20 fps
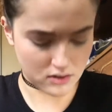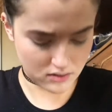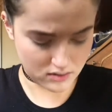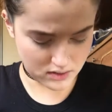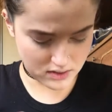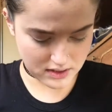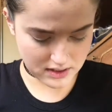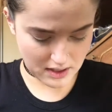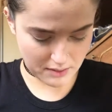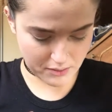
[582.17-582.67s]

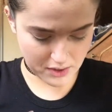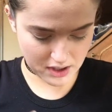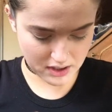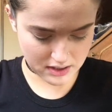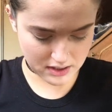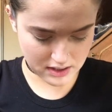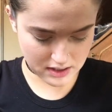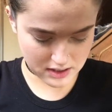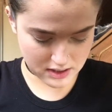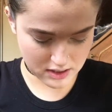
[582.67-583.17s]

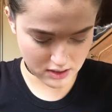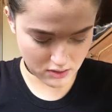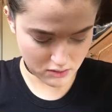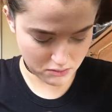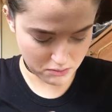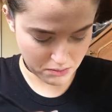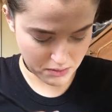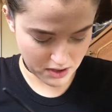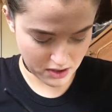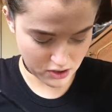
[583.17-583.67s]
semi-skin tone,
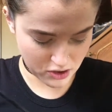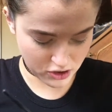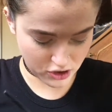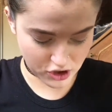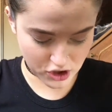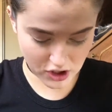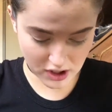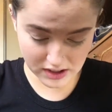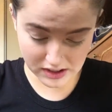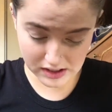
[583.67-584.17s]
but you're
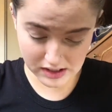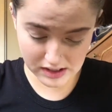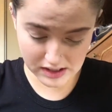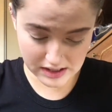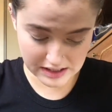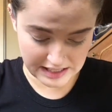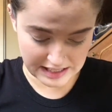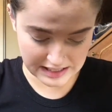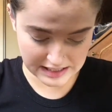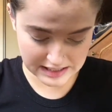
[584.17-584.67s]
just gonna
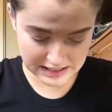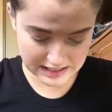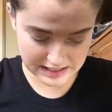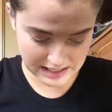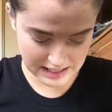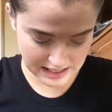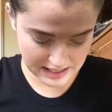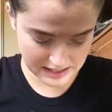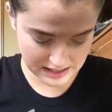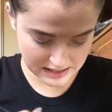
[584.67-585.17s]
take the
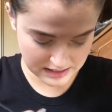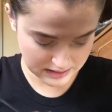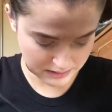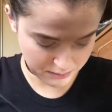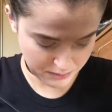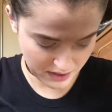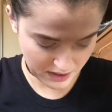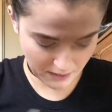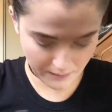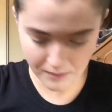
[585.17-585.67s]
tiniest
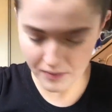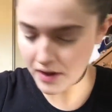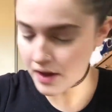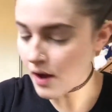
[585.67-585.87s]
bit.